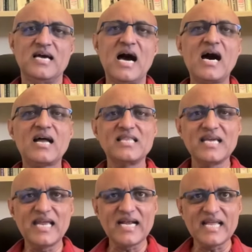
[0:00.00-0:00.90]
Are
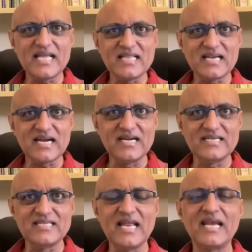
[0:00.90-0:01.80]
they getting the
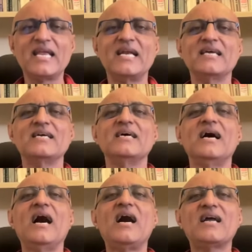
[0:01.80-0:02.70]
credit they need?
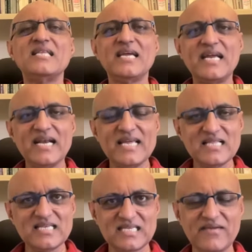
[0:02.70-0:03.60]
Are they
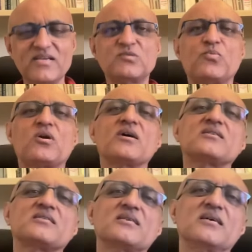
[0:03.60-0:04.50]
getting the savings
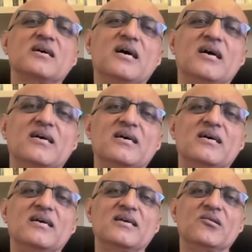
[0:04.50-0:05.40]
products,
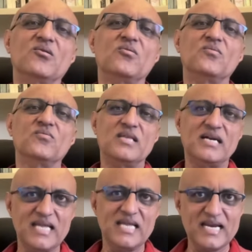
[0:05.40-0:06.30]

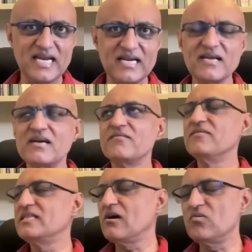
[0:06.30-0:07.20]
that they need?
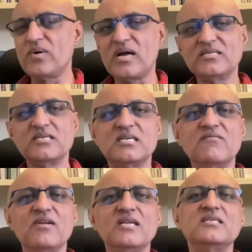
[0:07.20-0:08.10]
Without branches
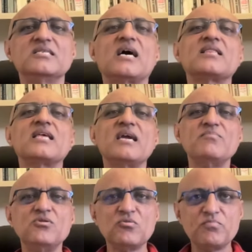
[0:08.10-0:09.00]
in villages, are they
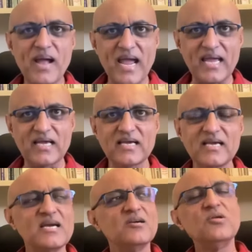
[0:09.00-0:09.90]
able to bank?
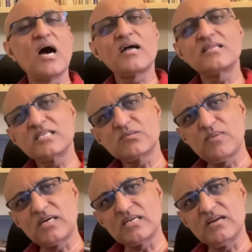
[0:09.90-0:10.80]
Are they
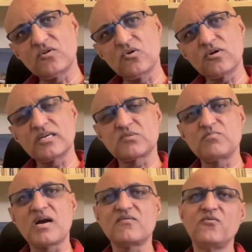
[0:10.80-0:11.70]
smart enough to look at
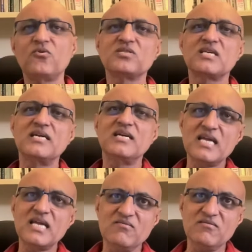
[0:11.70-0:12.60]
smartphones and
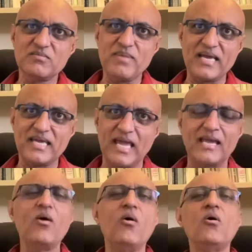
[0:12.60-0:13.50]
deal with
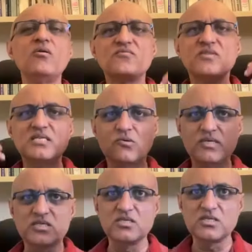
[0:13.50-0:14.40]
banking? All of these
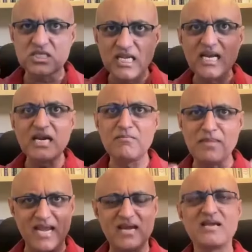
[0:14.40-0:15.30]
questions still
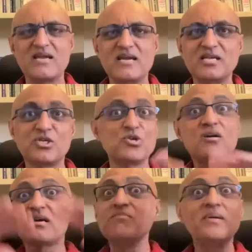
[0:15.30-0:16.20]
remain. It's
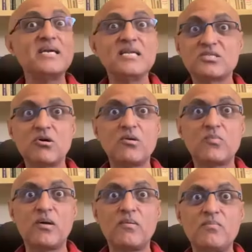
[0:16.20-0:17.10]
not a completely
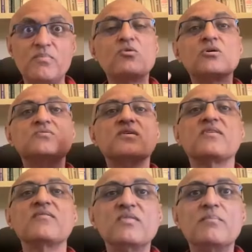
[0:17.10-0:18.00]
solved problem because we have
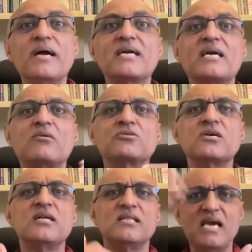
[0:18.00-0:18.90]
given them bank accounts.
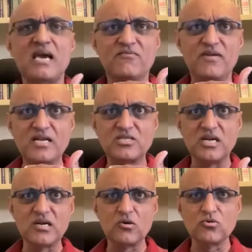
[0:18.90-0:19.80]
They have
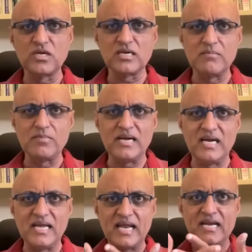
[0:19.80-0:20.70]
financial inclusion
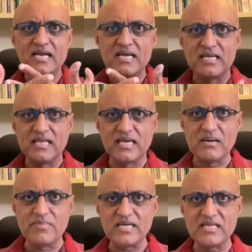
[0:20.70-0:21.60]
completely, and they
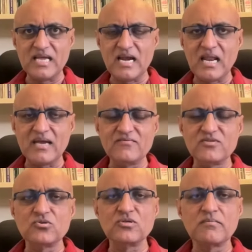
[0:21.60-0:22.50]
can better their
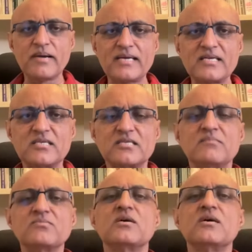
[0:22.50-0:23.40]
lives using banking
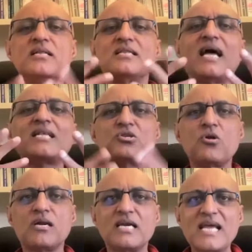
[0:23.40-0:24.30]
systems. That's
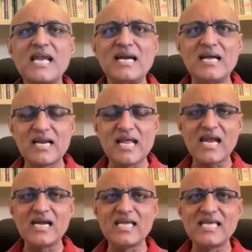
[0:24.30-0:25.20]
not
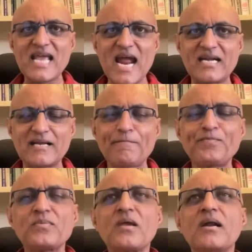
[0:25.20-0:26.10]
reality yet,
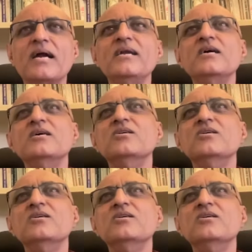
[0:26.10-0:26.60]
right?